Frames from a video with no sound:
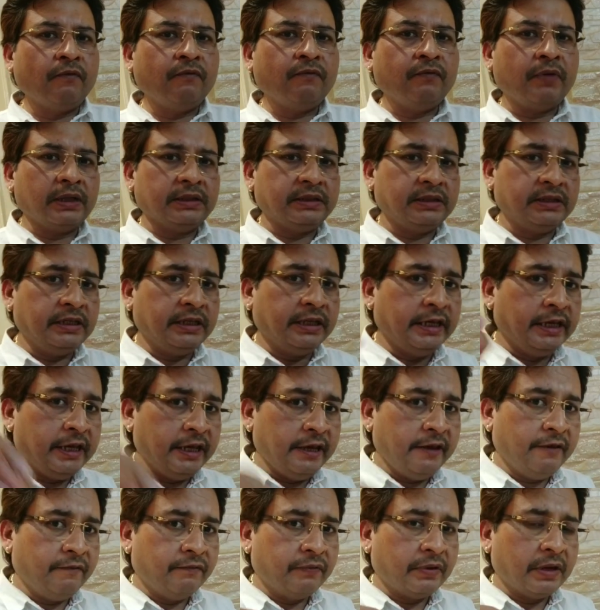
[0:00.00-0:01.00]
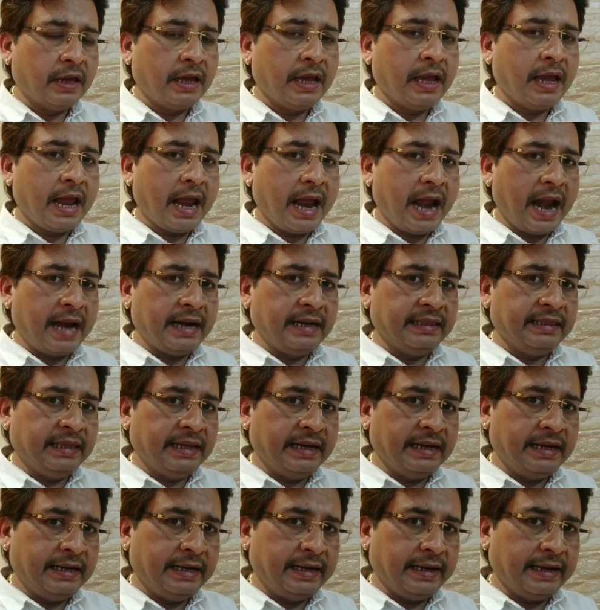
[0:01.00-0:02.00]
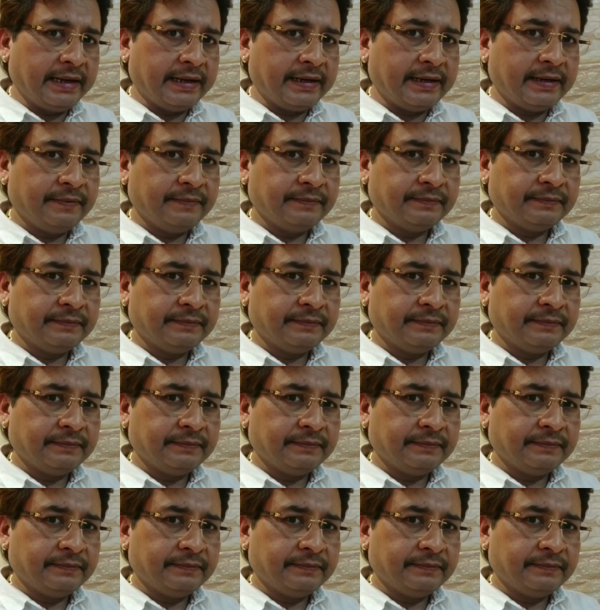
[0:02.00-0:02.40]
first give and then take.